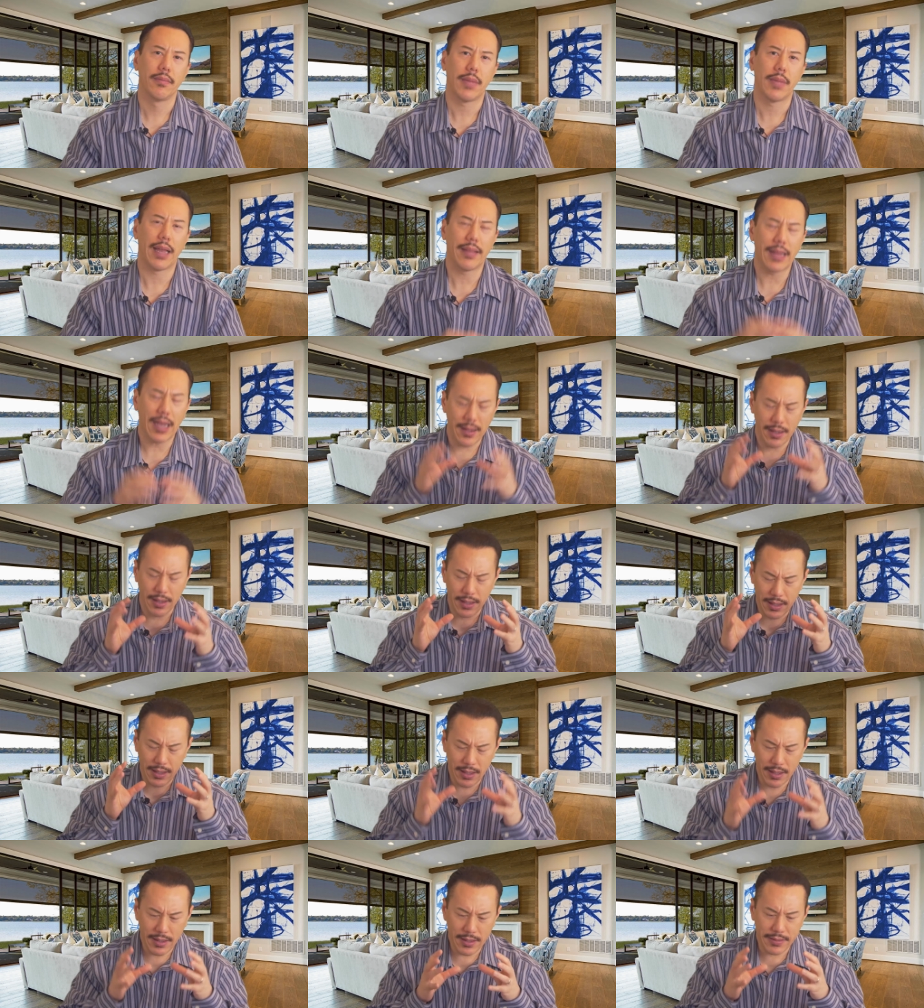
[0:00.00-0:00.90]
and that
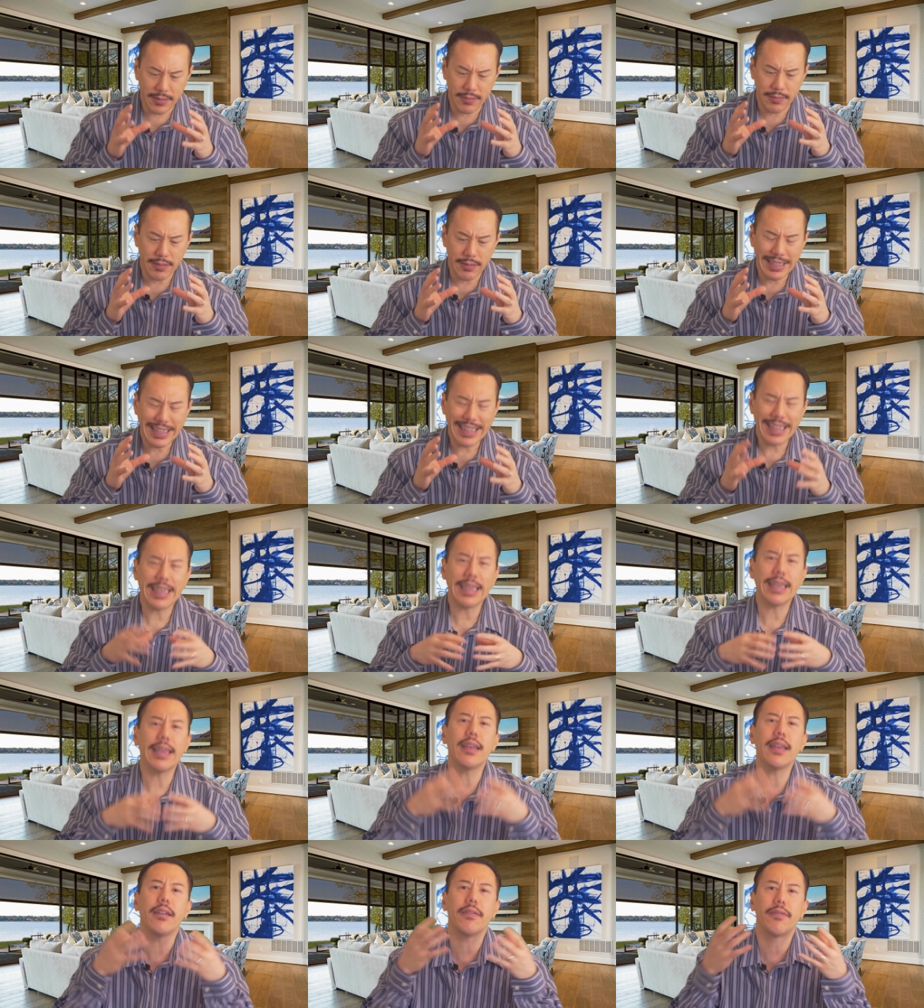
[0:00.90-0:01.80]
it is
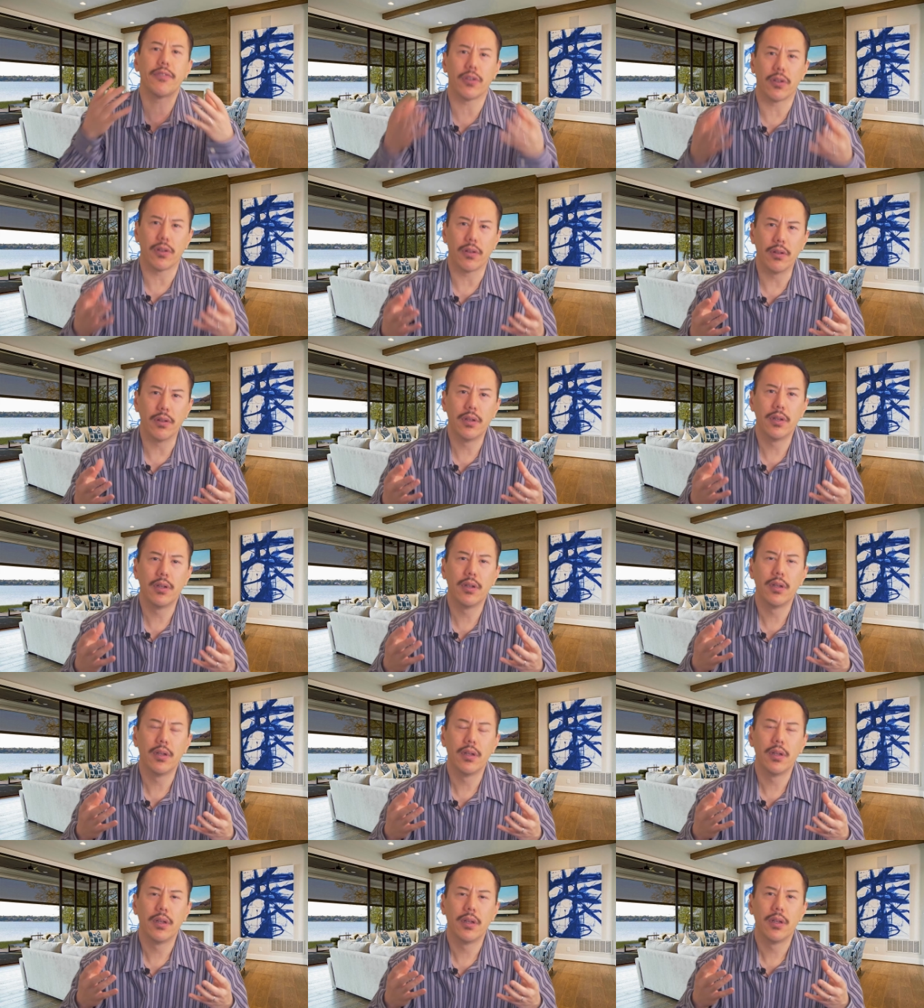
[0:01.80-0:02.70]
evil
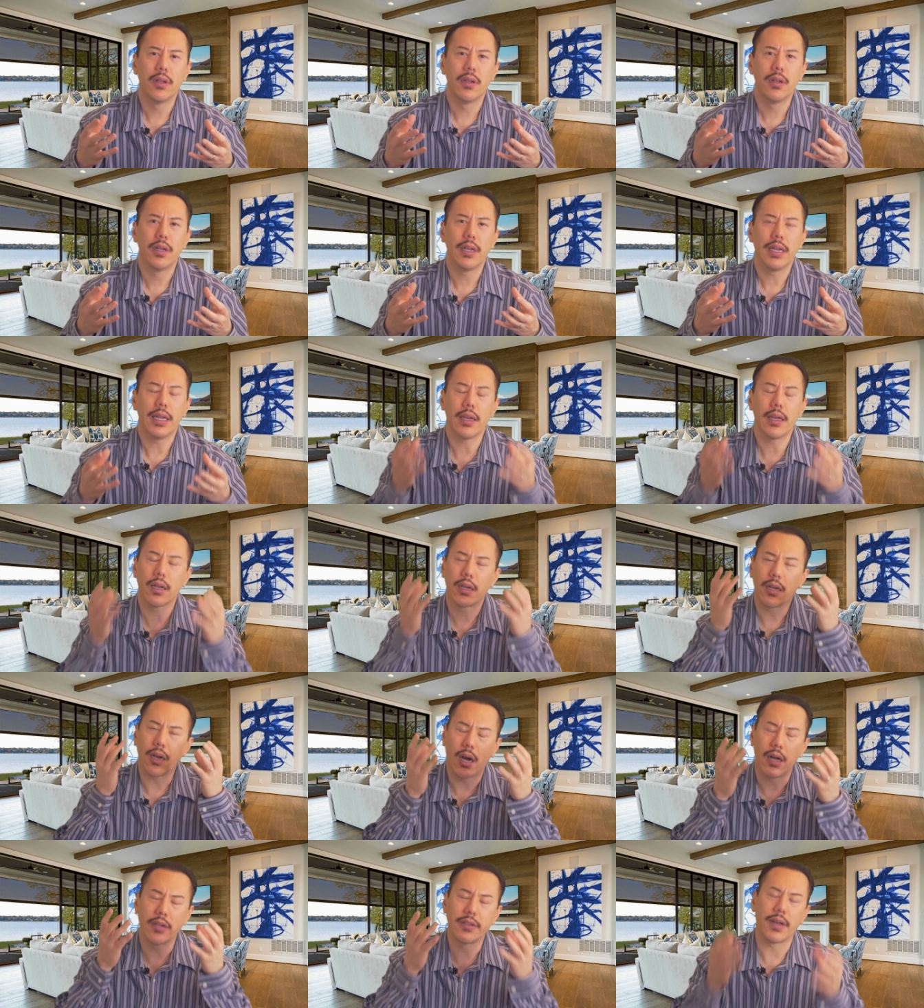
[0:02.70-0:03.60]
in
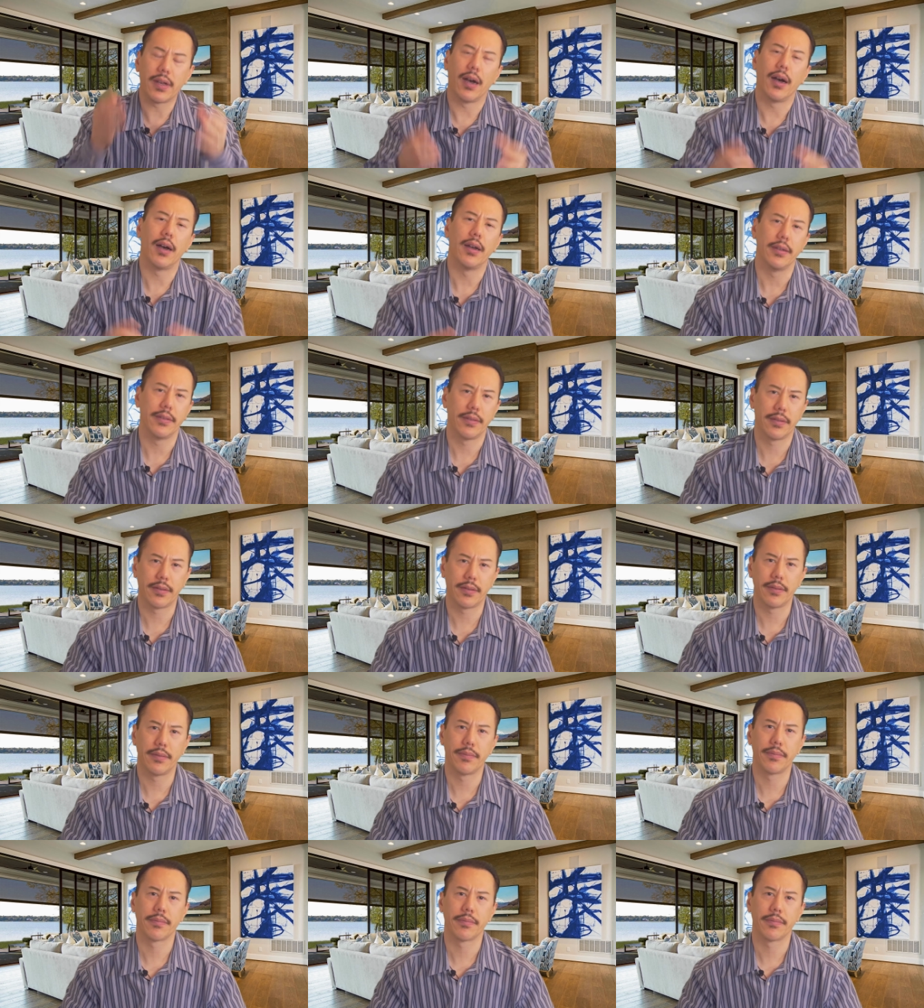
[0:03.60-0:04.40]
God's eyes.